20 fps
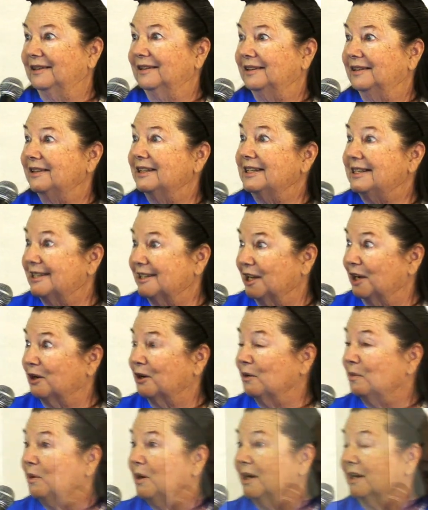this
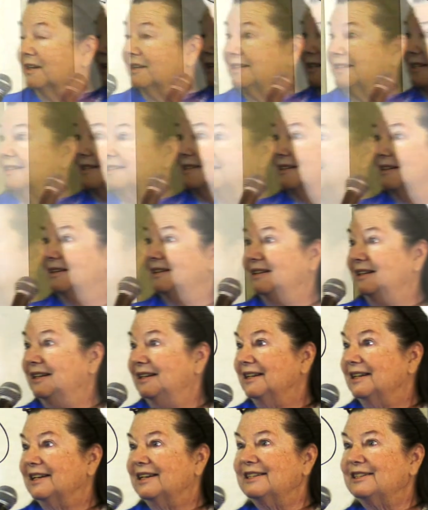sucker works.
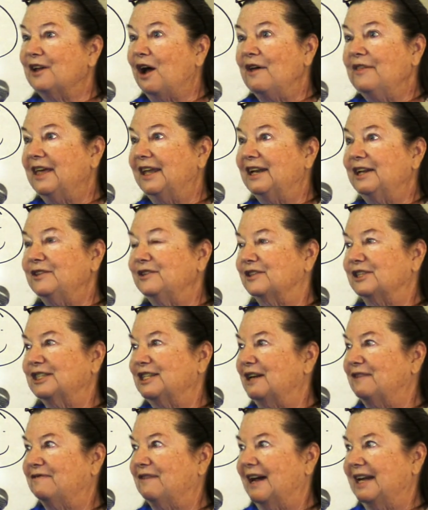Because all that other
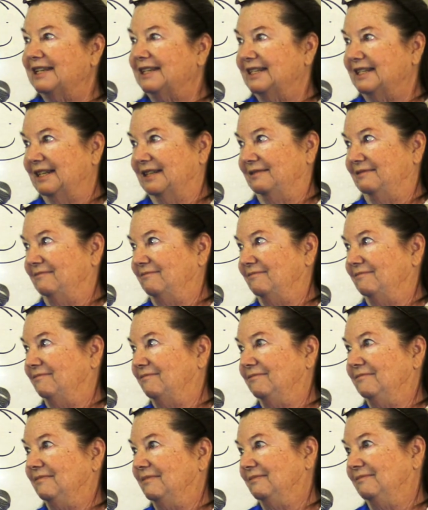stuff I didn't,
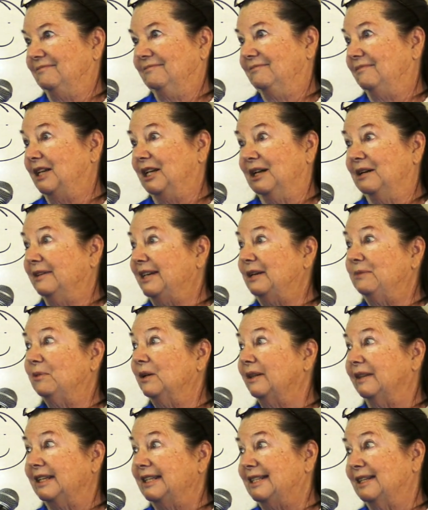you know, it
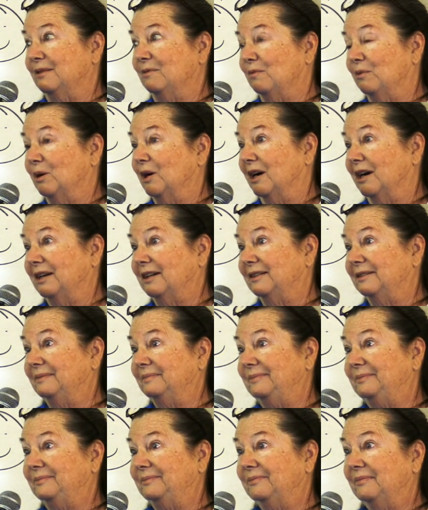really didn't work.
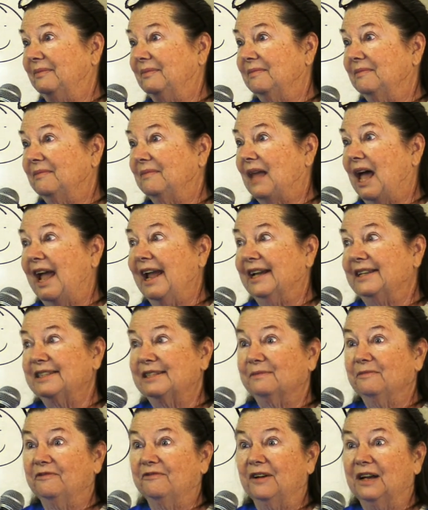I had
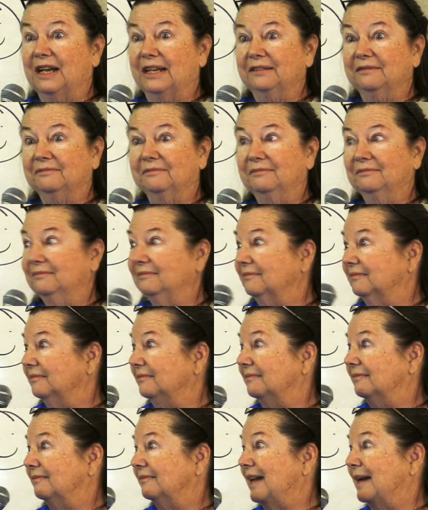some fun.
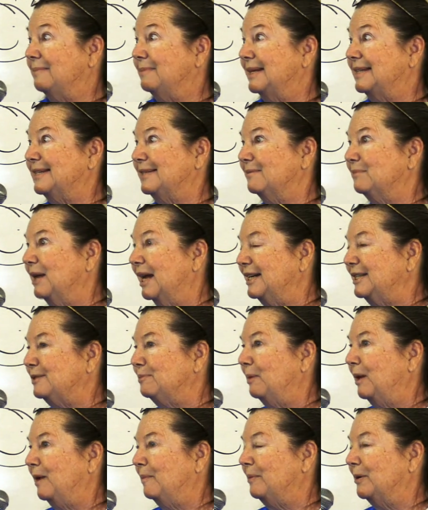I met some nice
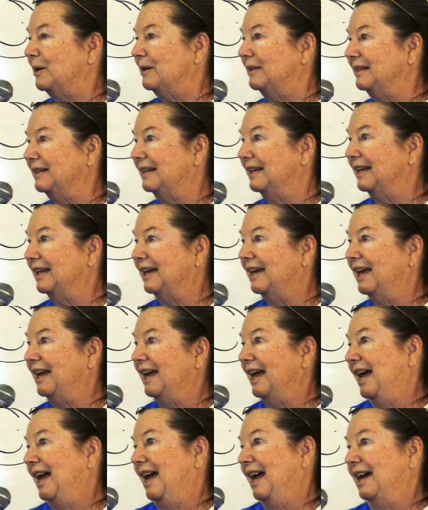people.
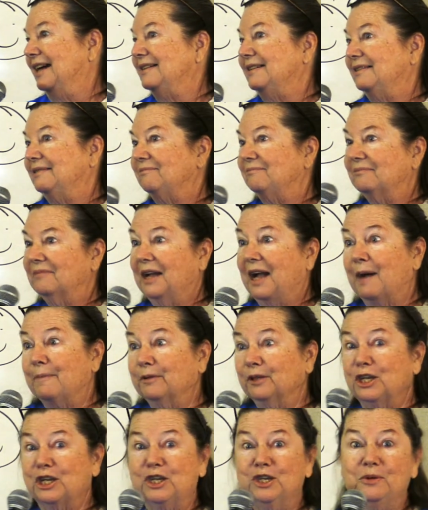A
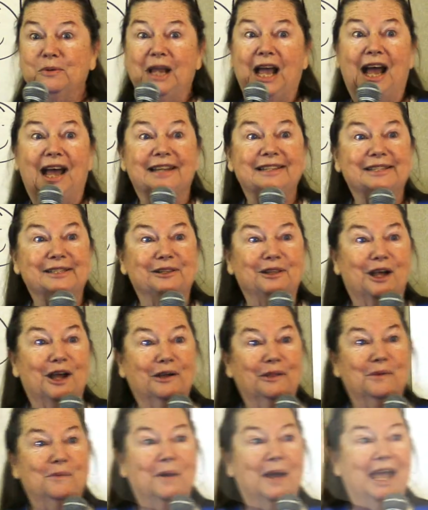couple of cute guys along
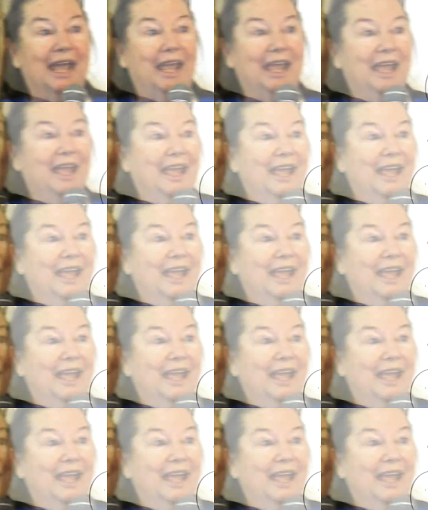the way.